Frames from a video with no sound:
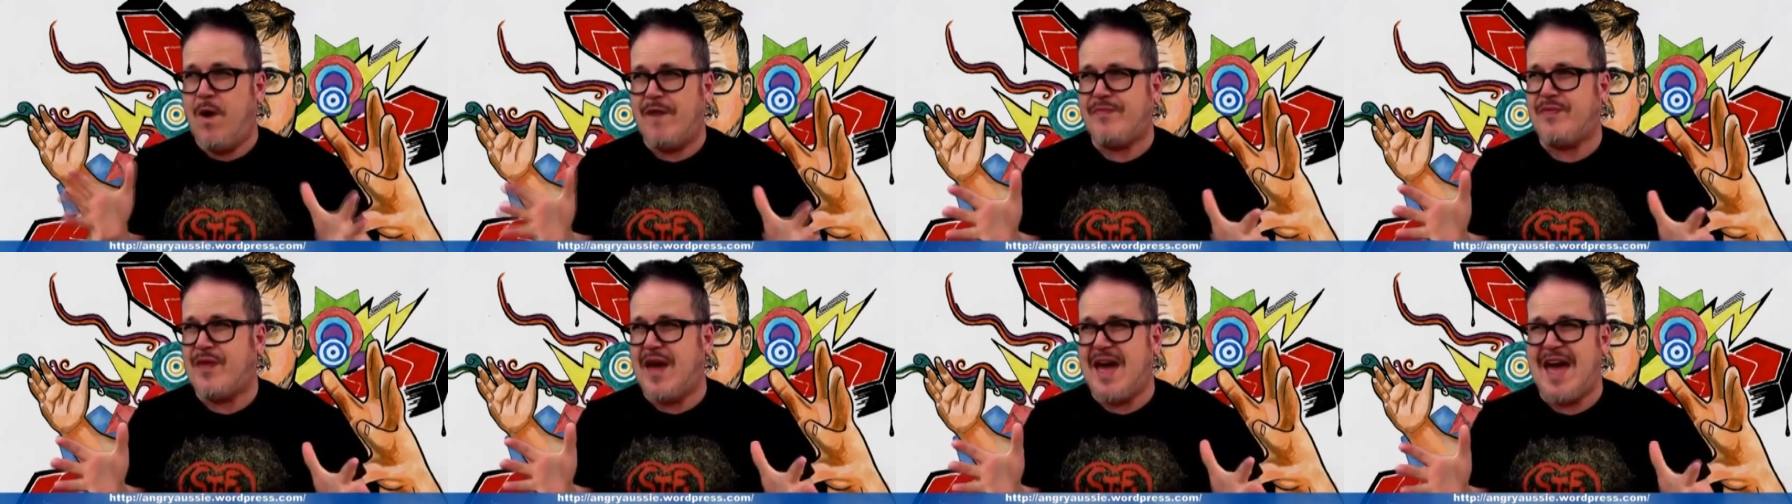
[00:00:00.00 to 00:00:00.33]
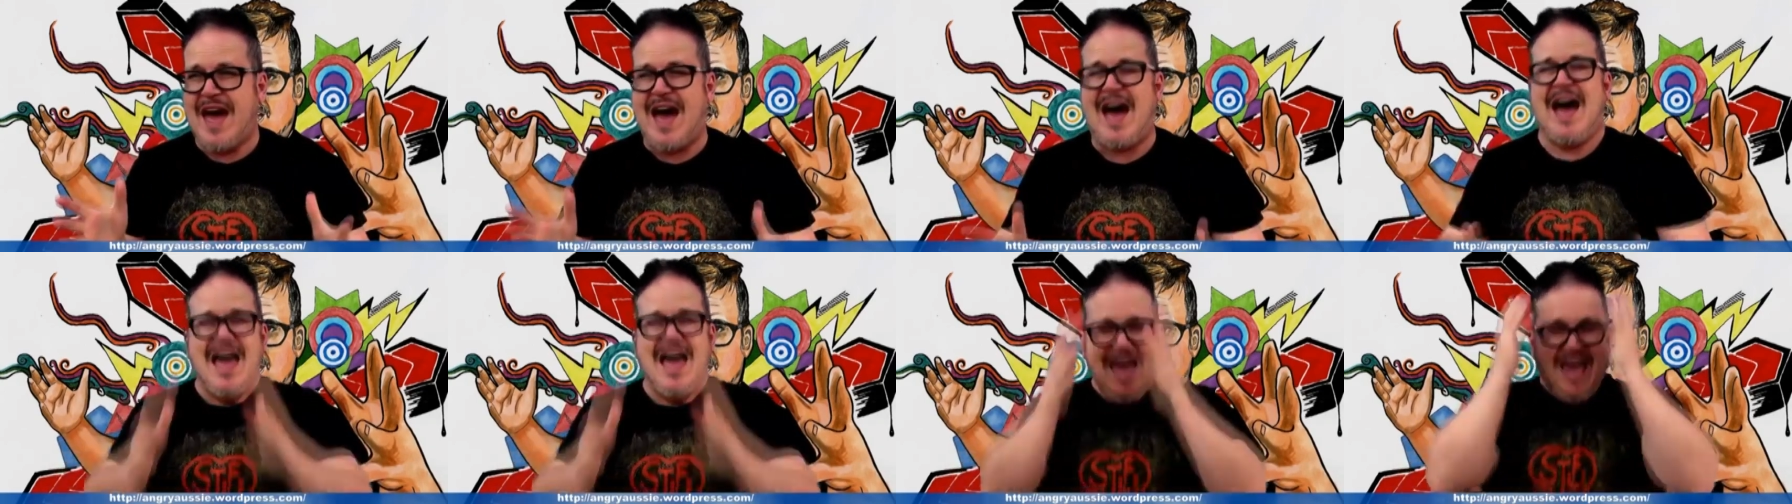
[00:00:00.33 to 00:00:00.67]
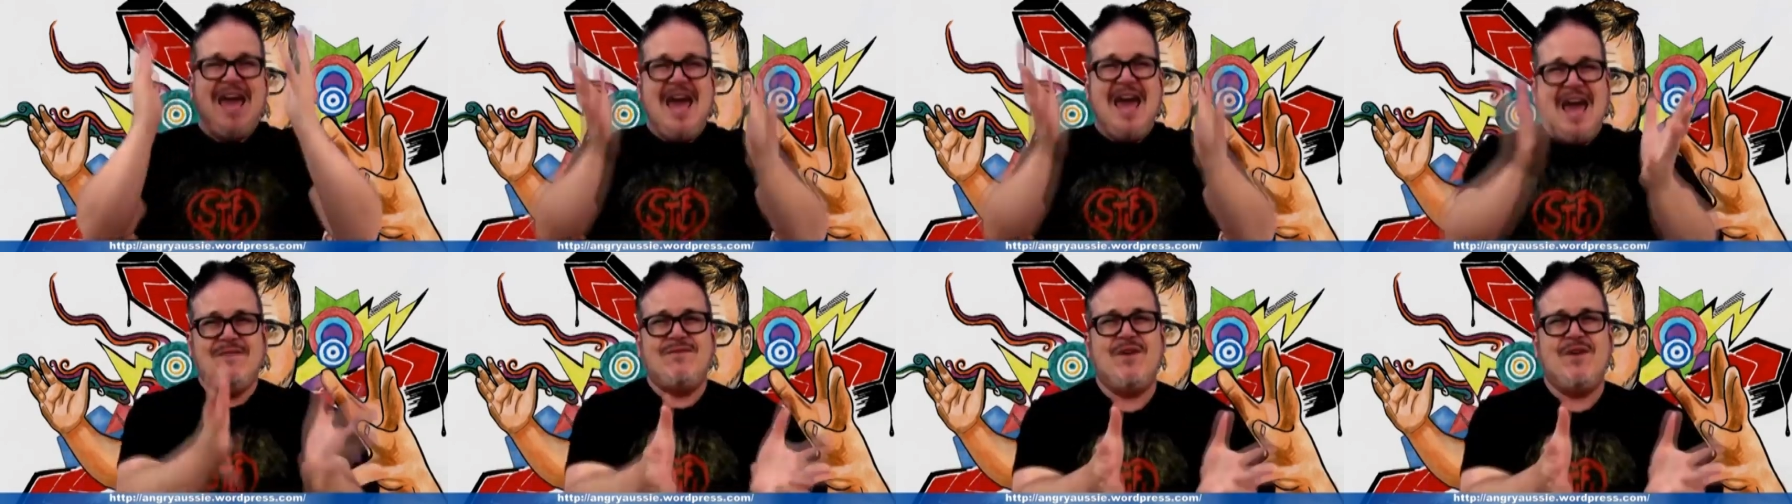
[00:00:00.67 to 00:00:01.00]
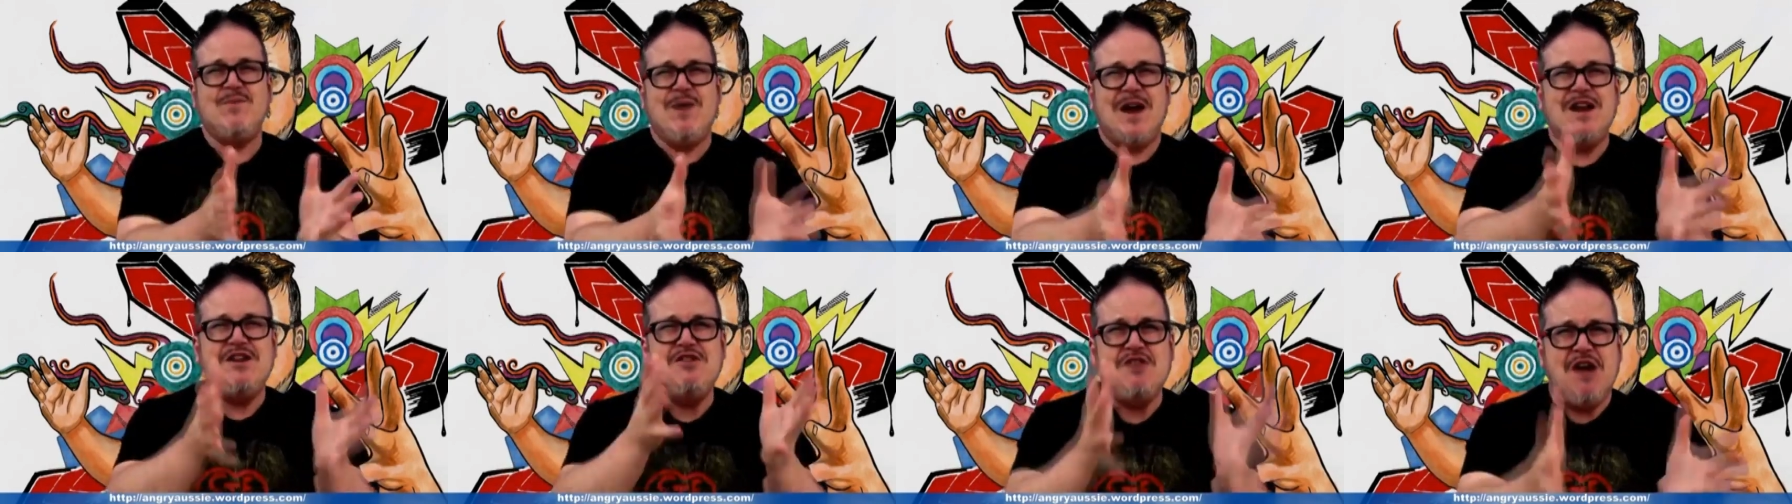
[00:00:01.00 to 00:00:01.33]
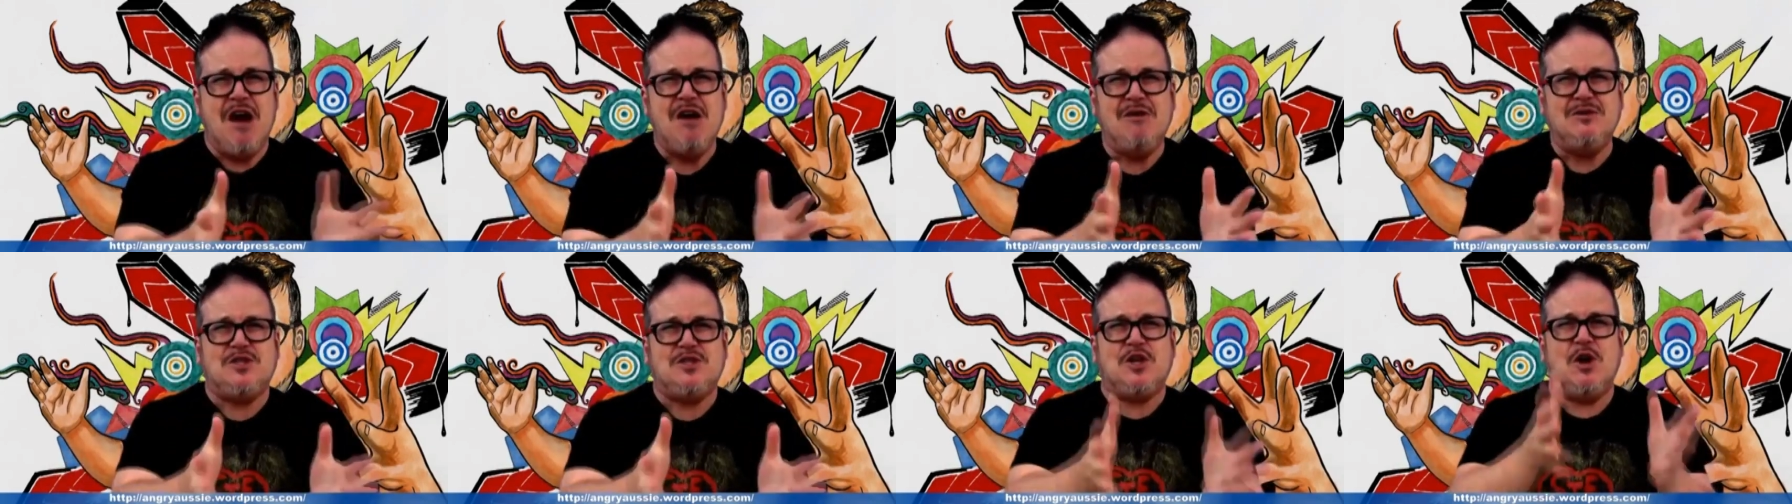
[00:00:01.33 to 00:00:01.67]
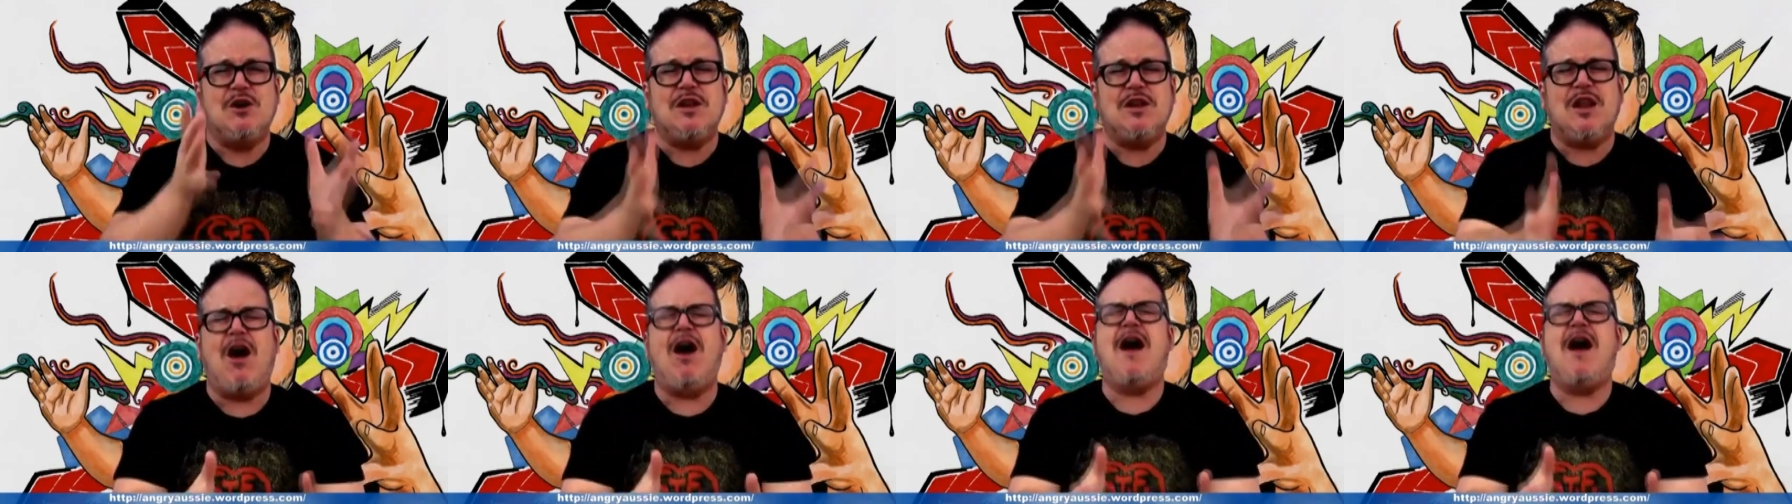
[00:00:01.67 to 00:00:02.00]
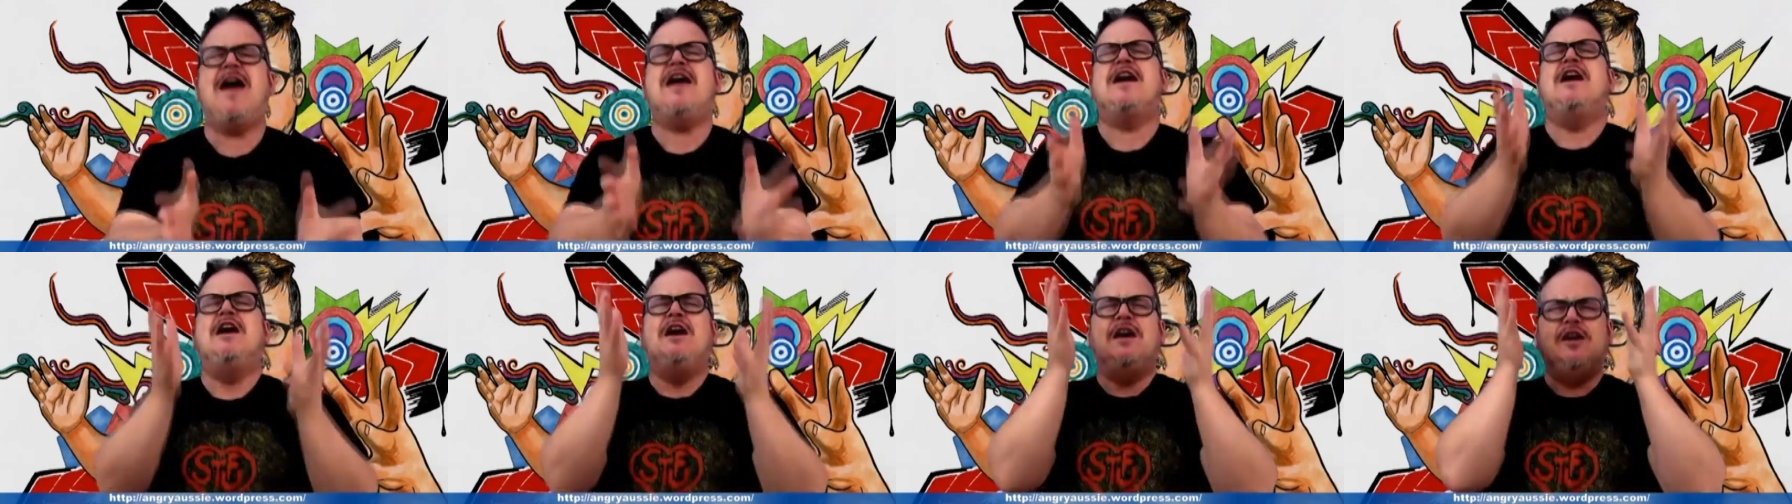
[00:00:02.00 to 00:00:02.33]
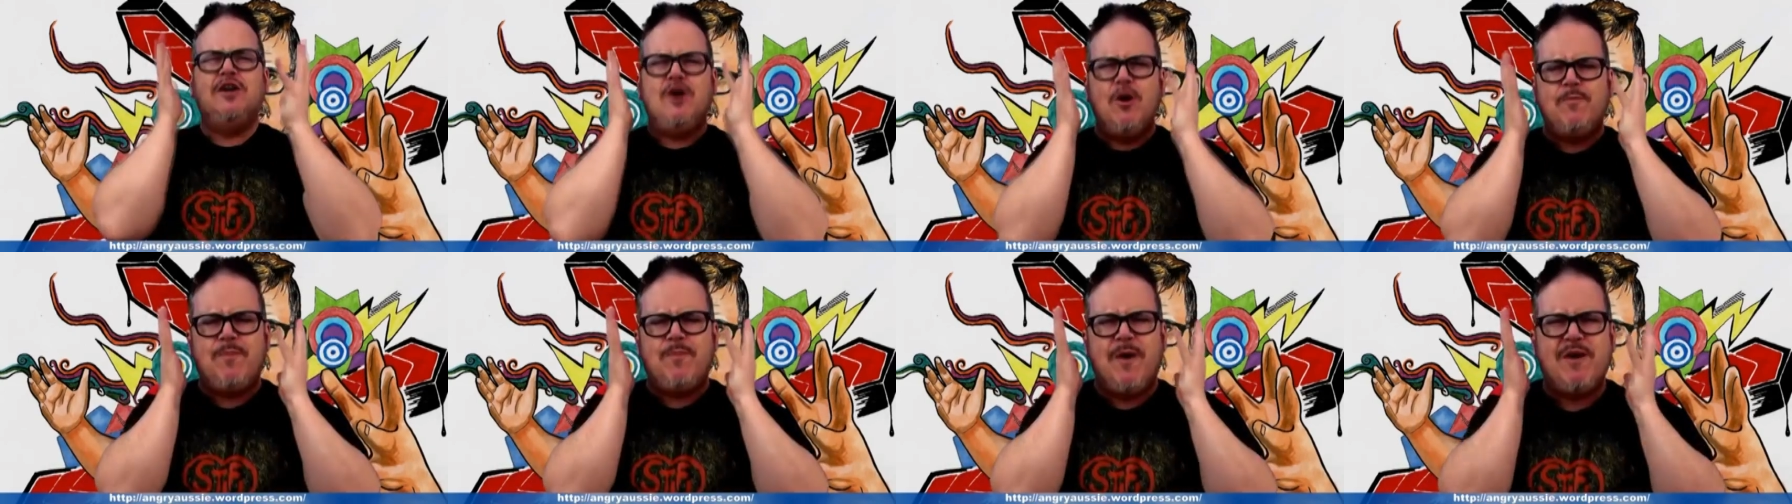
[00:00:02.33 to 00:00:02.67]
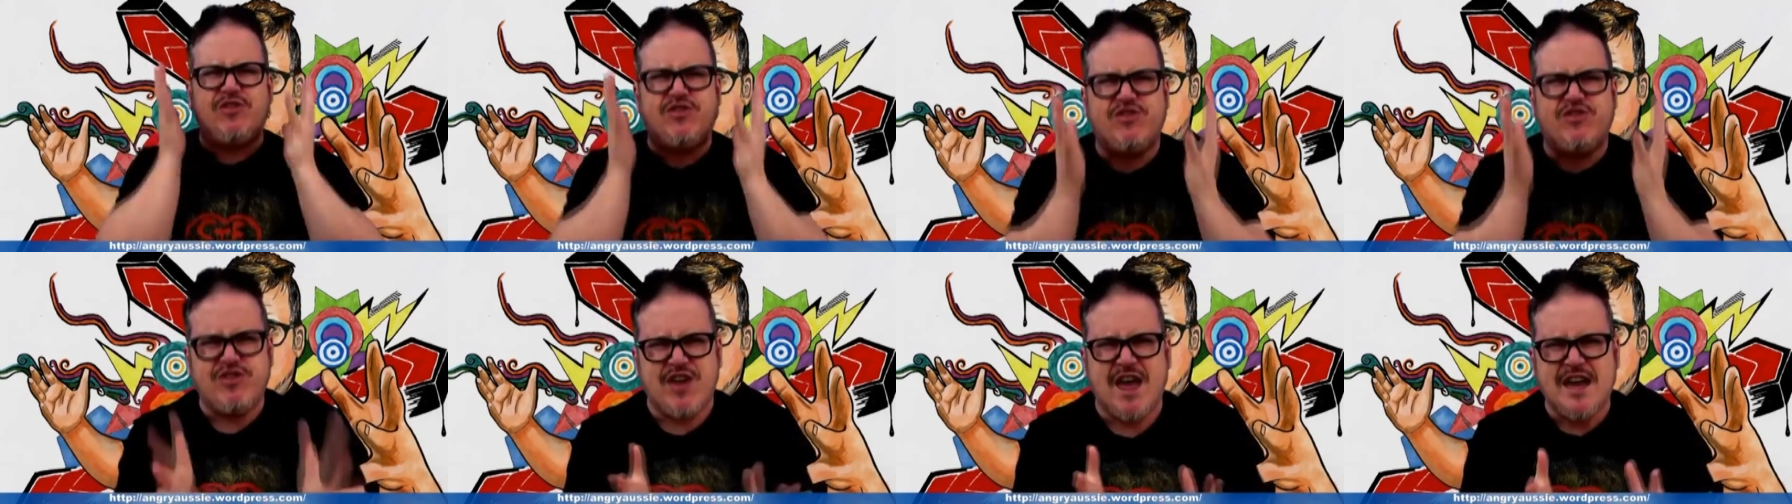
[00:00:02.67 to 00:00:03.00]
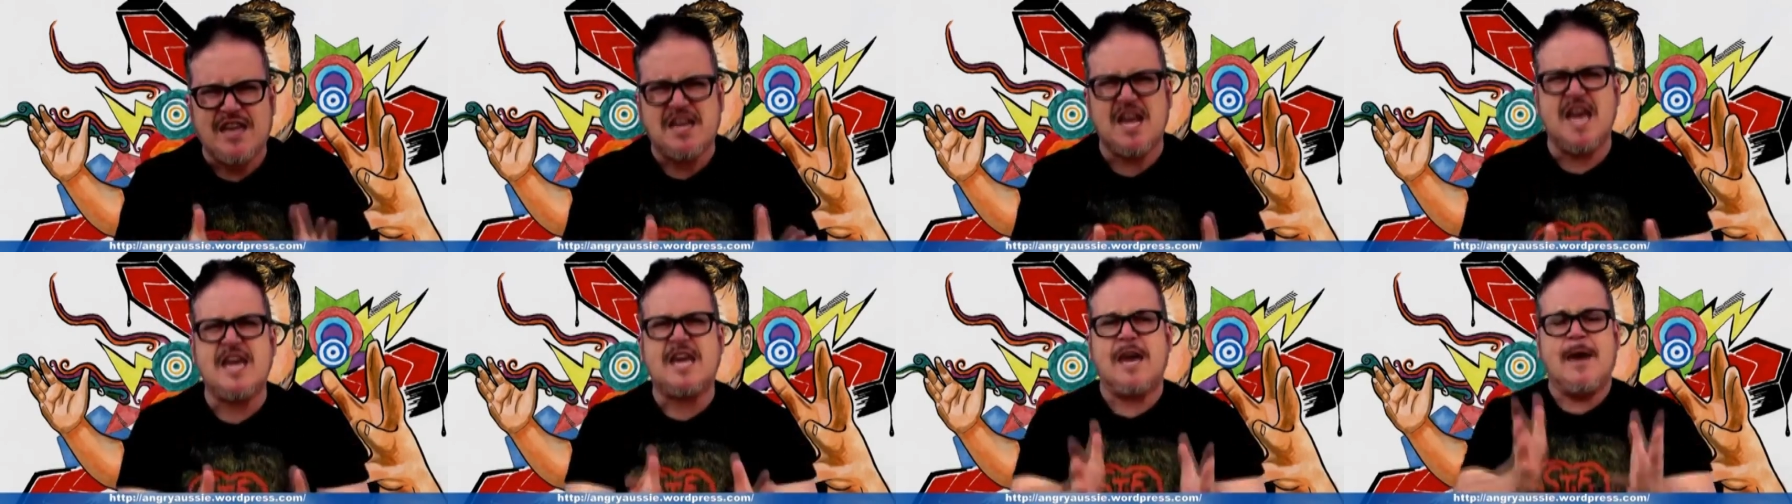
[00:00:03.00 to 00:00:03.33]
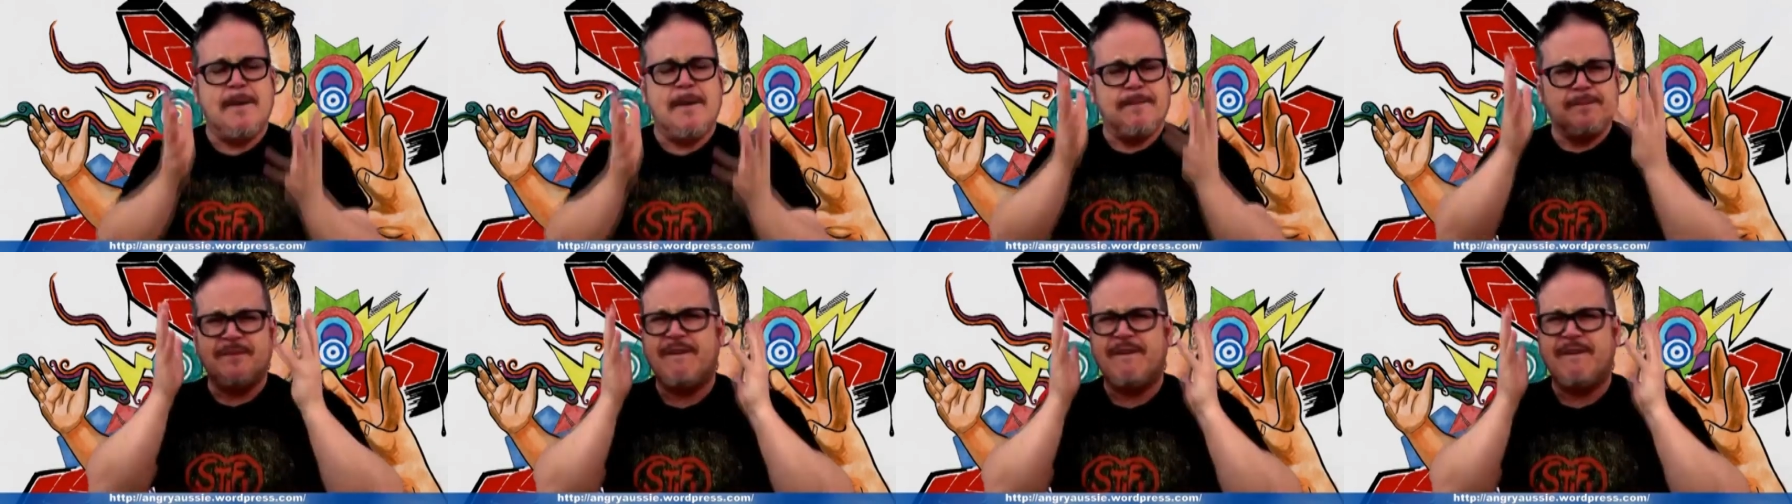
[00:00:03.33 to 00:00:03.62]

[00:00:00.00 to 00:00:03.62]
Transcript: what they are. Everyone knows you're lying, you pathetic